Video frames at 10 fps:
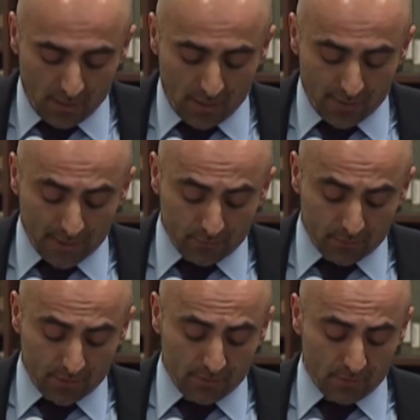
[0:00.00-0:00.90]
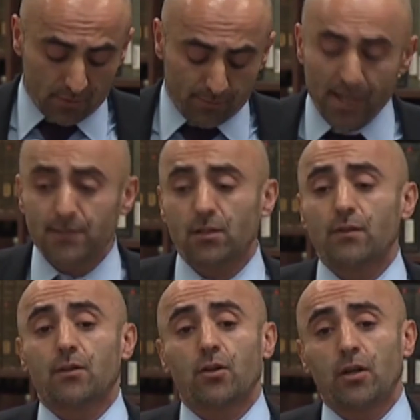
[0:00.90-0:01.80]
Uh, that uh, depends
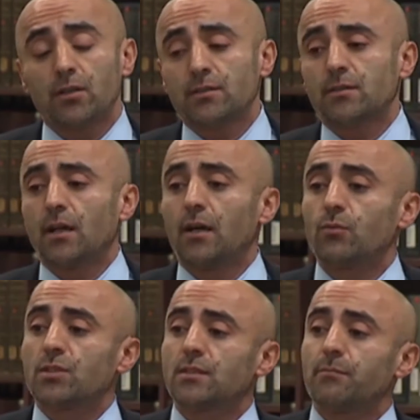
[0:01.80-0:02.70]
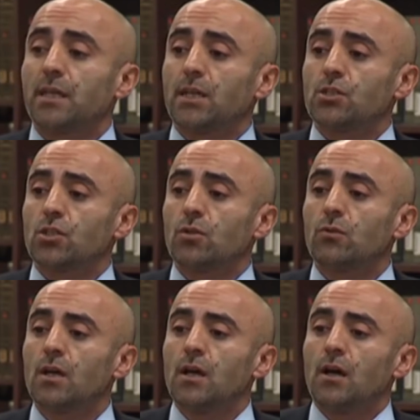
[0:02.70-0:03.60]
on the Kurds, uh, which is a big
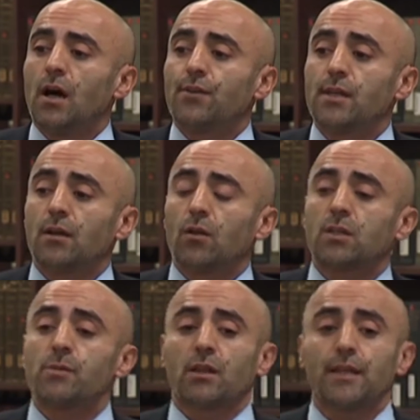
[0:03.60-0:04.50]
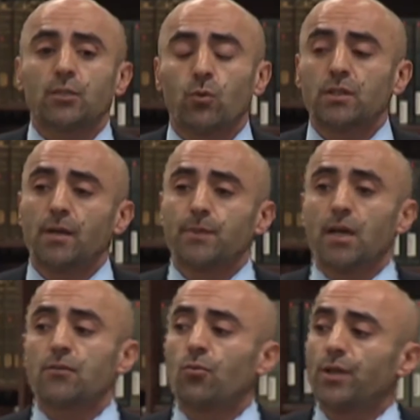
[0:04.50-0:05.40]
issue. I think ultimately it will come
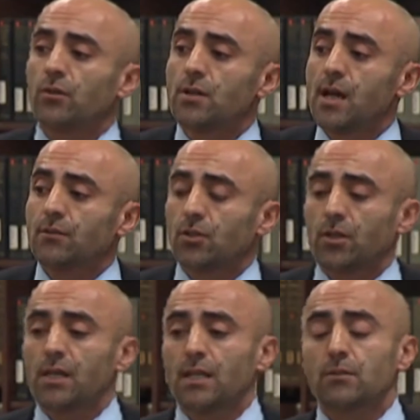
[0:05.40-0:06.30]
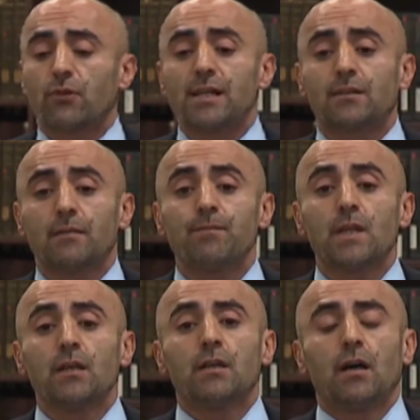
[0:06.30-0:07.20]
down to whether or not Turkey can grant them
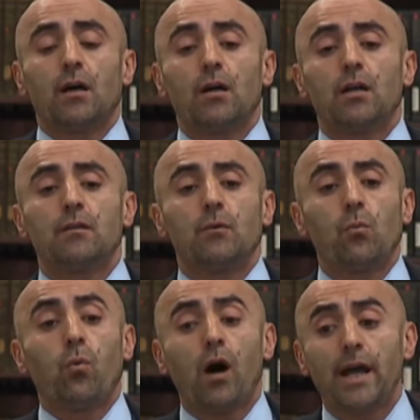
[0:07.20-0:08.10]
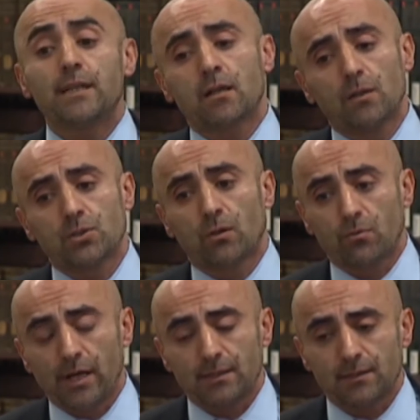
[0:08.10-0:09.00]
uh, uh, wide cultural
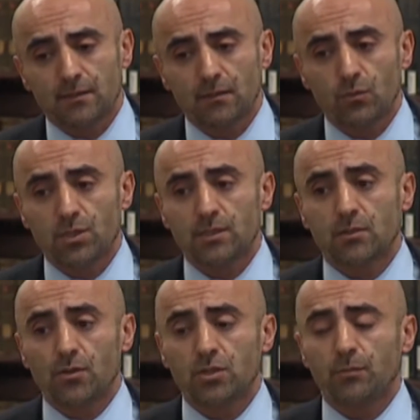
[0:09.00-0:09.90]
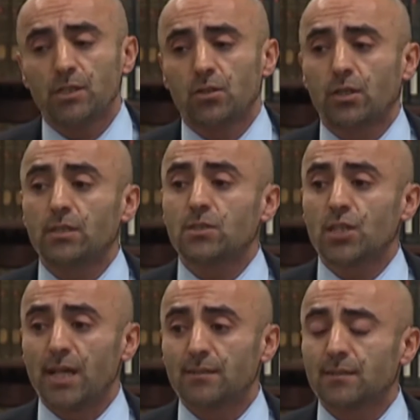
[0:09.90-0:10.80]
rights, which is going to be Turkey's
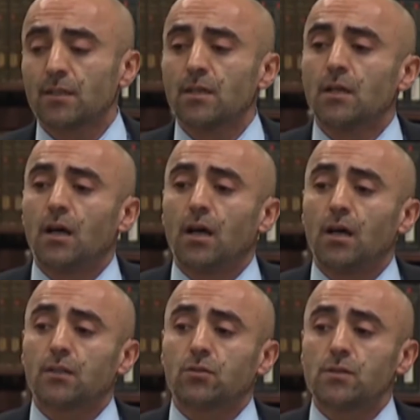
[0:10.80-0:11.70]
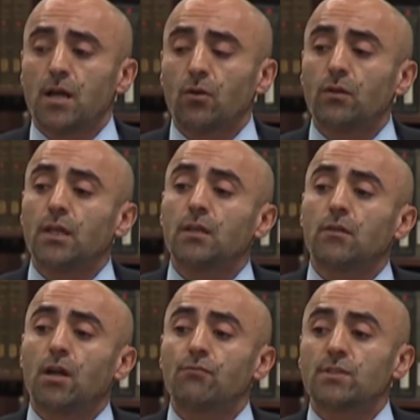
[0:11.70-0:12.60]
chance uh, to not
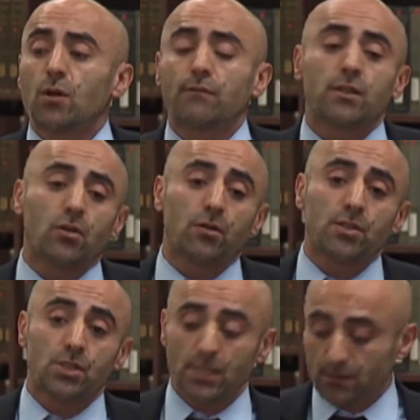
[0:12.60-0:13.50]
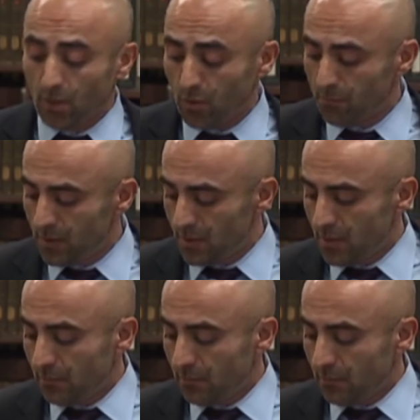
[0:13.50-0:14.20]
only uh, resolve the Kurdish issue at home,